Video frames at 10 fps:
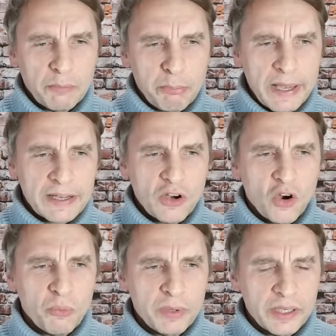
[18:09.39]
Back
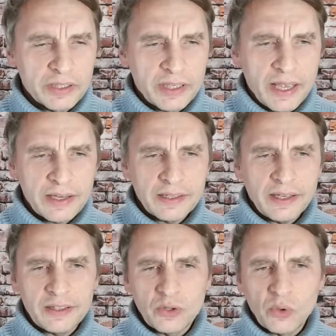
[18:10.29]
home in Canada,
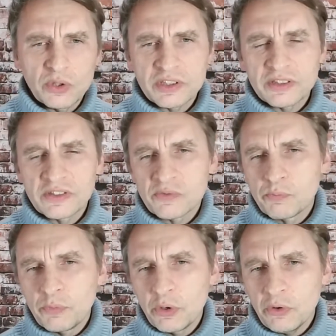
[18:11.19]
I don't know, it's
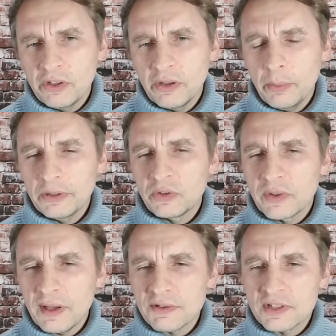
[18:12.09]
about
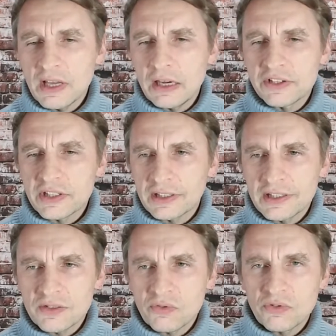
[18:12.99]
$2,000, I
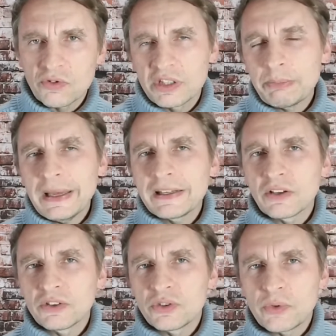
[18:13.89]
guess, or depending
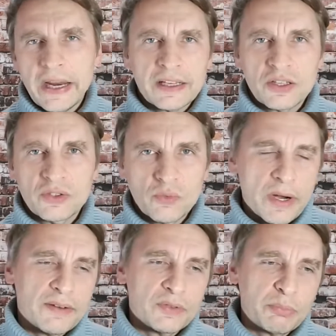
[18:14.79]
on your rank or whatever.